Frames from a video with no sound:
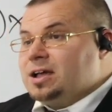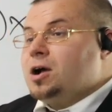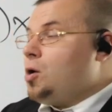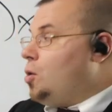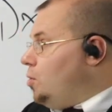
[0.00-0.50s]

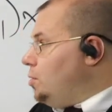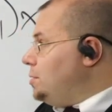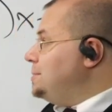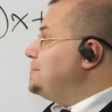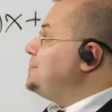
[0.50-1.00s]

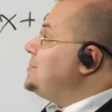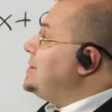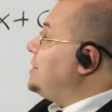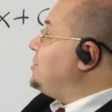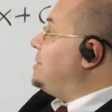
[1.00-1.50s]
Or the
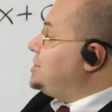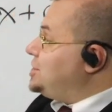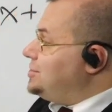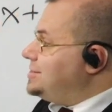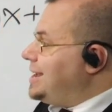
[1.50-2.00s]
other issue
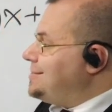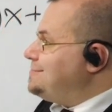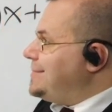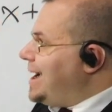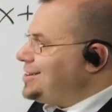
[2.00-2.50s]
is that
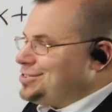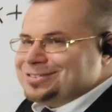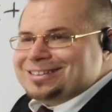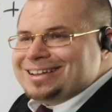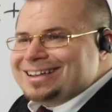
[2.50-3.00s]

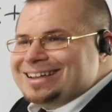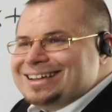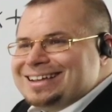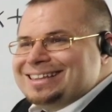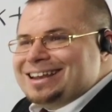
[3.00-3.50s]
naturally
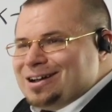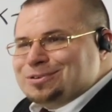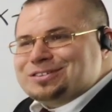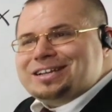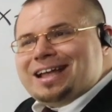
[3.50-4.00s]
the
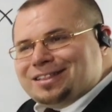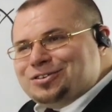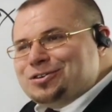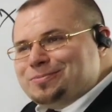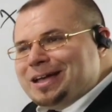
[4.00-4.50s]
numbers could get
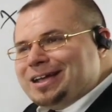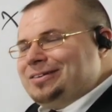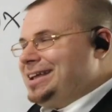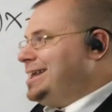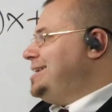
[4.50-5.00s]
too big and we
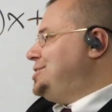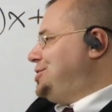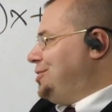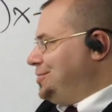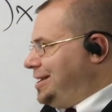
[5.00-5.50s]
get an issue
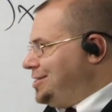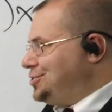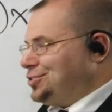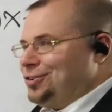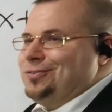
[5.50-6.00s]
called
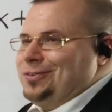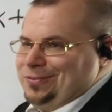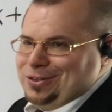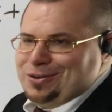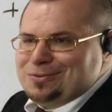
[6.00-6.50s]
integer
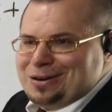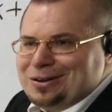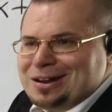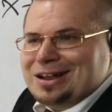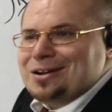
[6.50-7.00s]
overflow, where
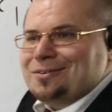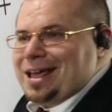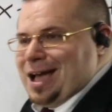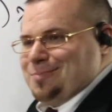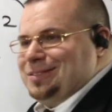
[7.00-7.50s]
what
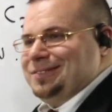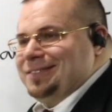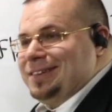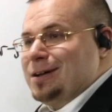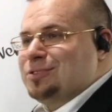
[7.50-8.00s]
happens is
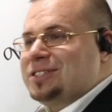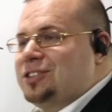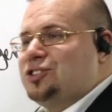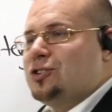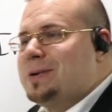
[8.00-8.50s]
the numbers get
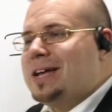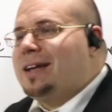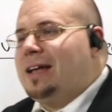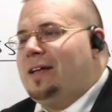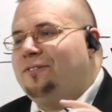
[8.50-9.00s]
too big,
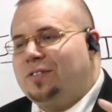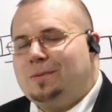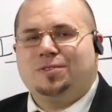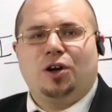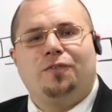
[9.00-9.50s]
it
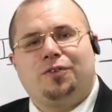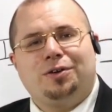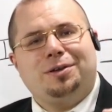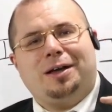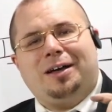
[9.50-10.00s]
flips
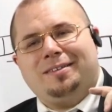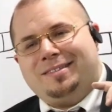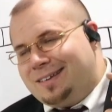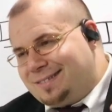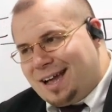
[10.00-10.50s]
over, say
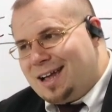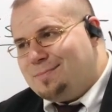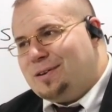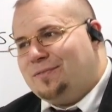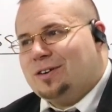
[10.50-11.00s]
a sign
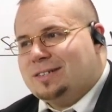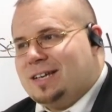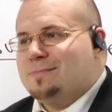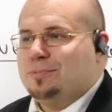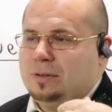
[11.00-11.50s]
bit, for
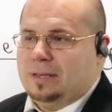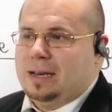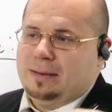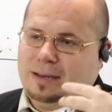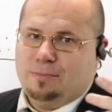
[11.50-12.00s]
example, and then the
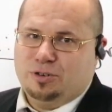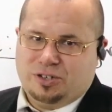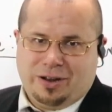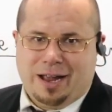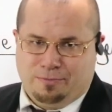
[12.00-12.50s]
numbers
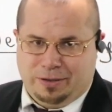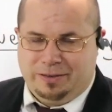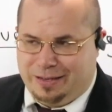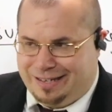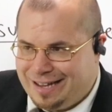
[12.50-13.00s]
start getting really,
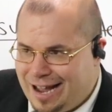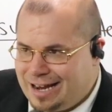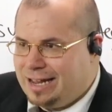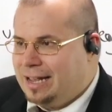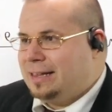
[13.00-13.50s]
really
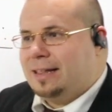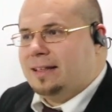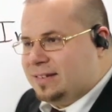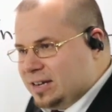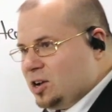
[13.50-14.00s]
tiny. And then
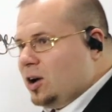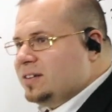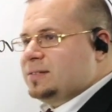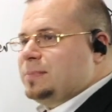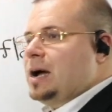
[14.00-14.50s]
that's going to cause
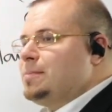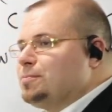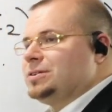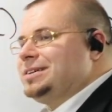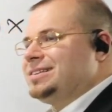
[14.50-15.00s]
some
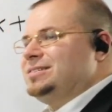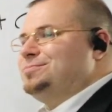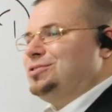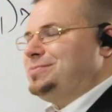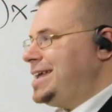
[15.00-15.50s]

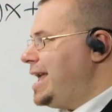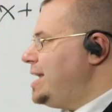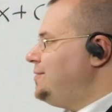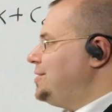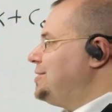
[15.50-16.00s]
unpredictable
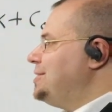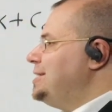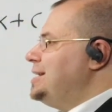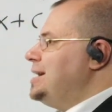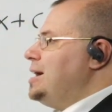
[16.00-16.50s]
behavior
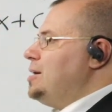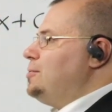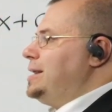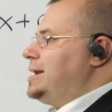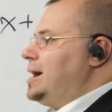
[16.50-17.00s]

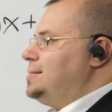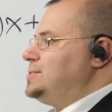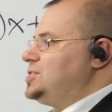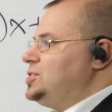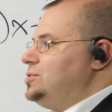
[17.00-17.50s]
when it comes
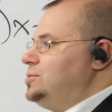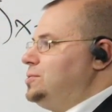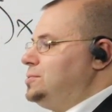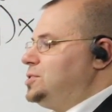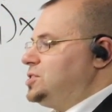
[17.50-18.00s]

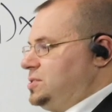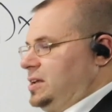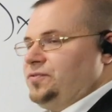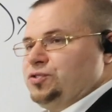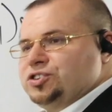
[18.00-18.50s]
to just,
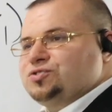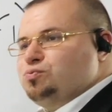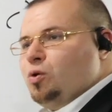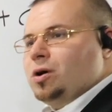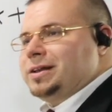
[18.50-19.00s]
if you just
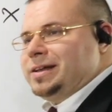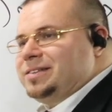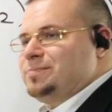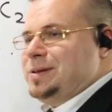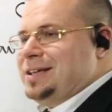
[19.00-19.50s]
wanted it
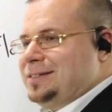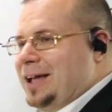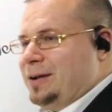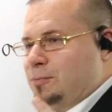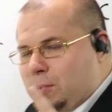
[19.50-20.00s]
to be
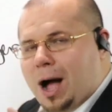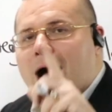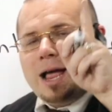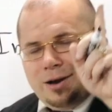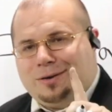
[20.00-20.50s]
like
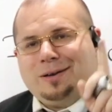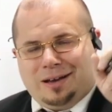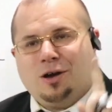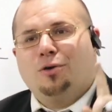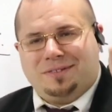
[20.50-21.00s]
higher, it
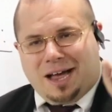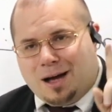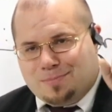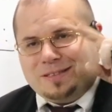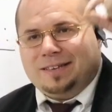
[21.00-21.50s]
goes
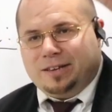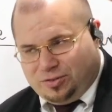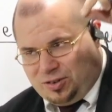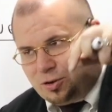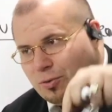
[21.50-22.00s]
up, instead it'll
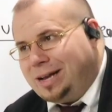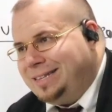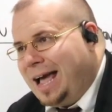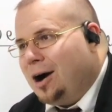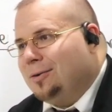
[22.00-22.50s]
start going
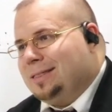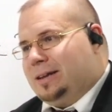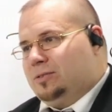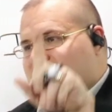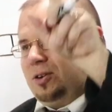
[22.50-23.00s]
down, and then
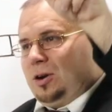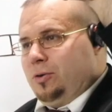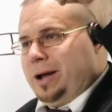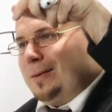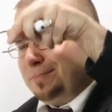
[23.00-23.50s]
it'll start
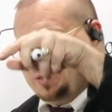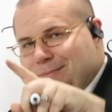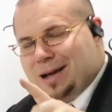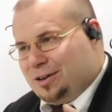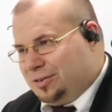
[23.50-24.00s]
going up, then it
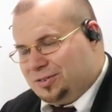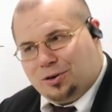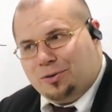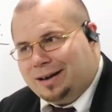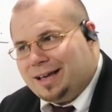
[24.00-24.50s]
might start
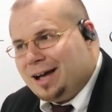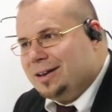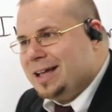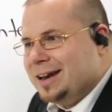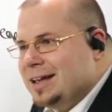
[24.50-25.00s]
going down again.